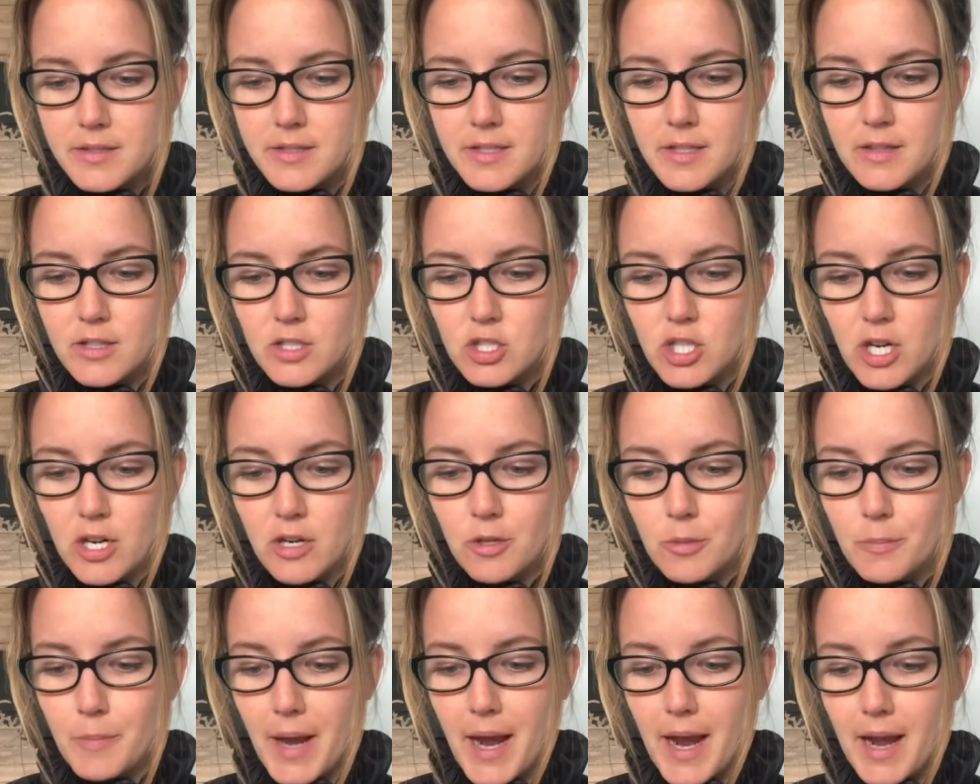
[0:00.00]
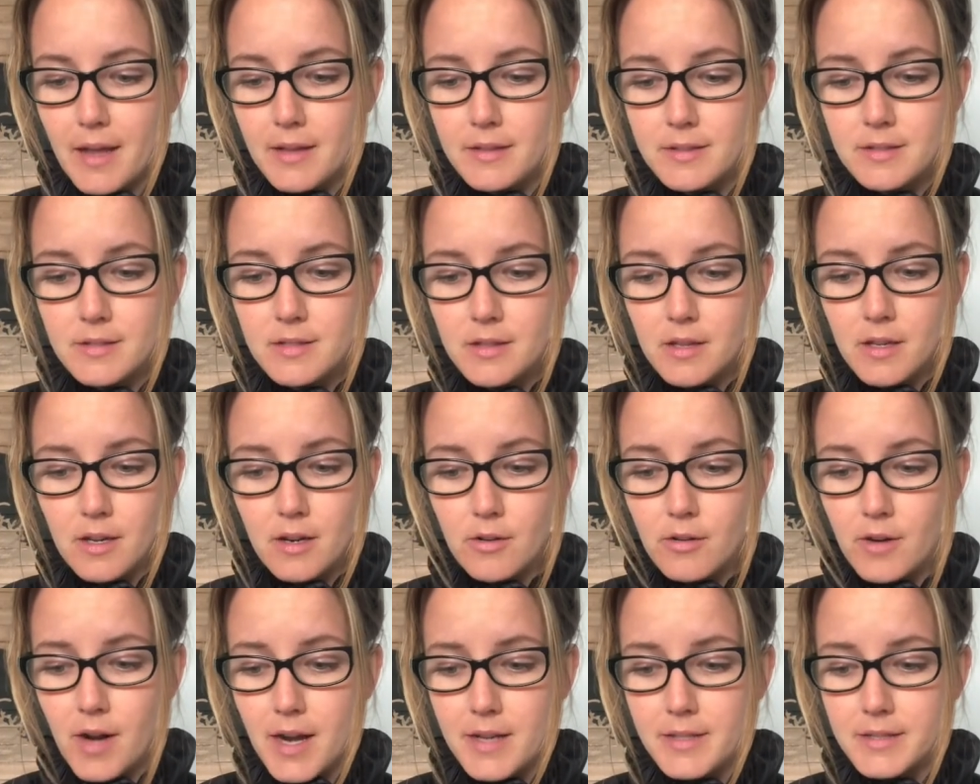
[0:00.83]
the jungle past the
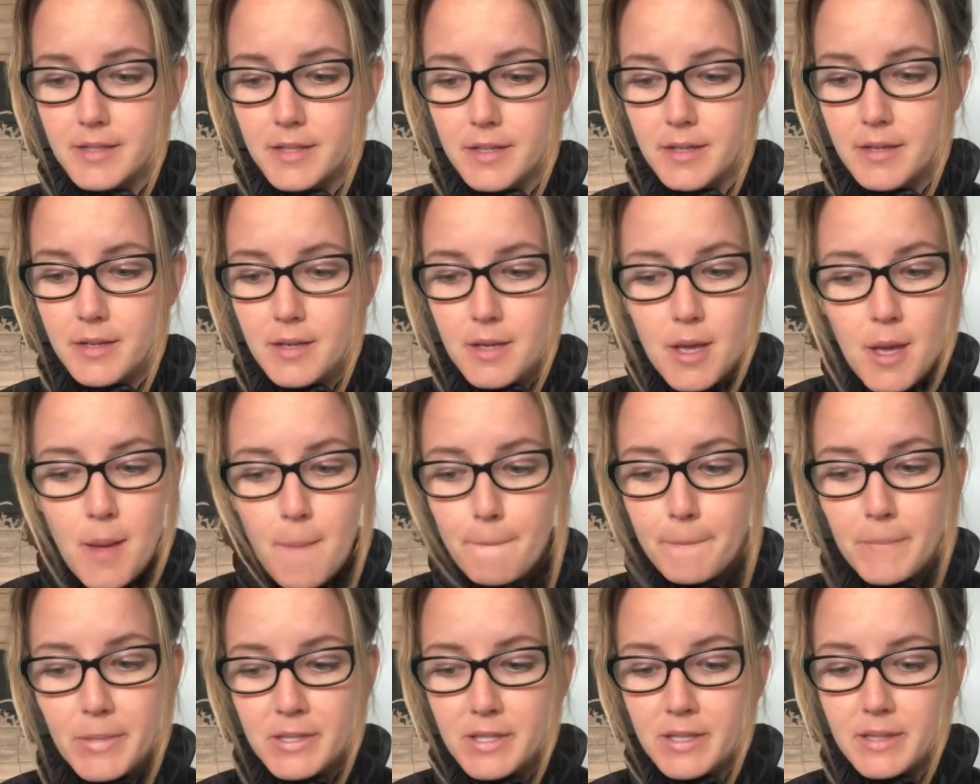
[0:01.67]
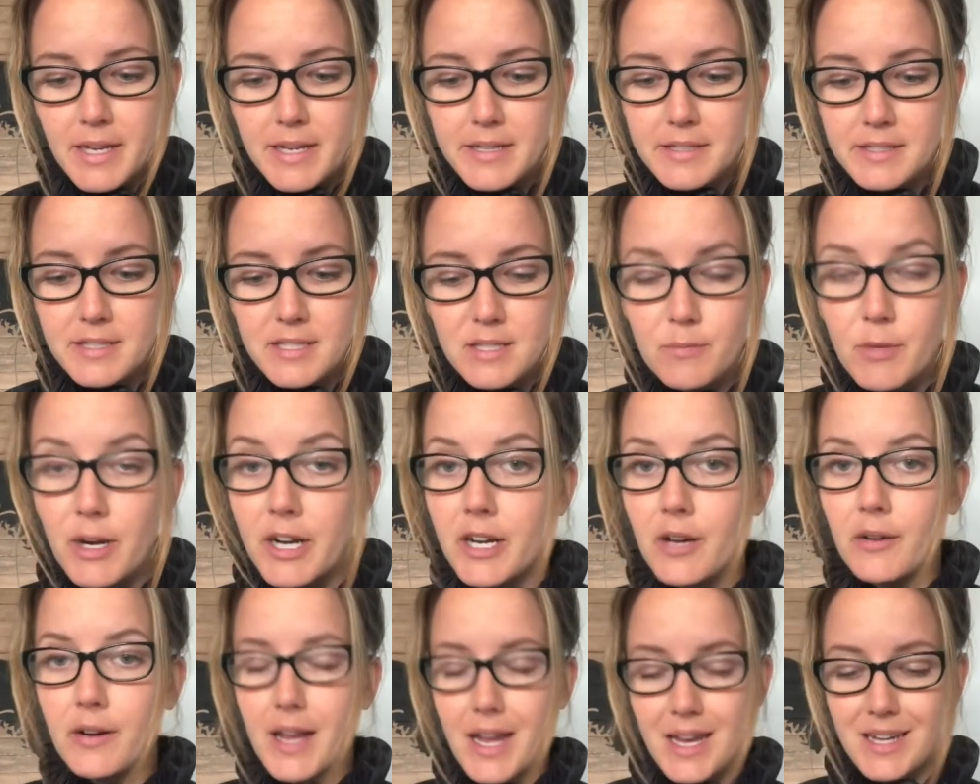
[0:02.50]
horizon, but the lights spread
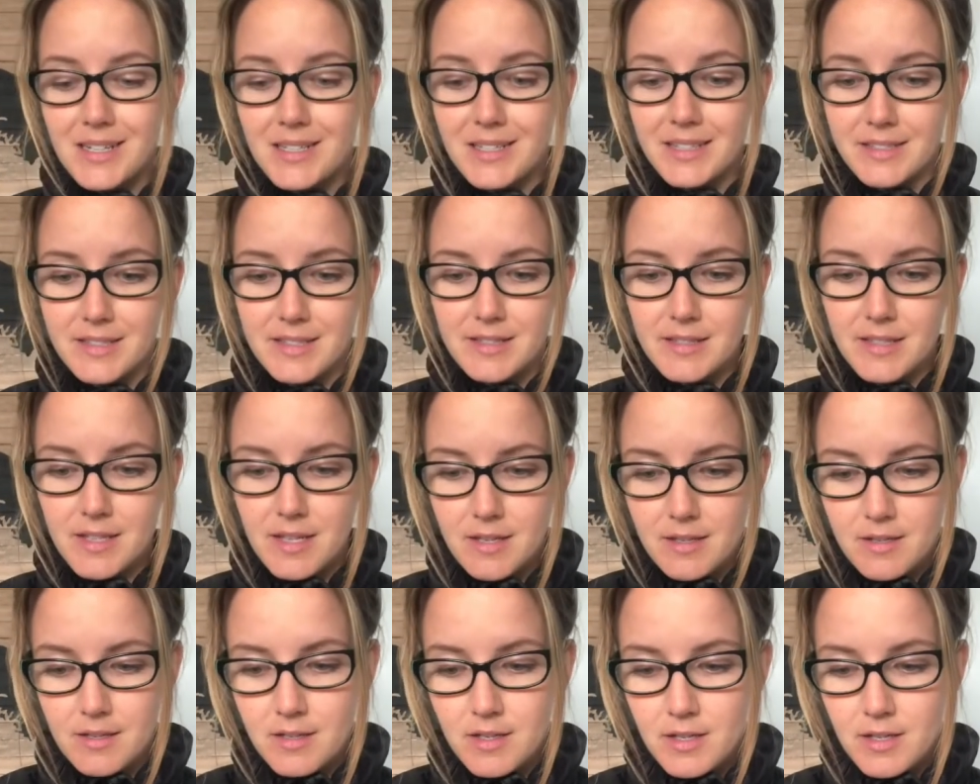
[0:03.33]
out endlessly.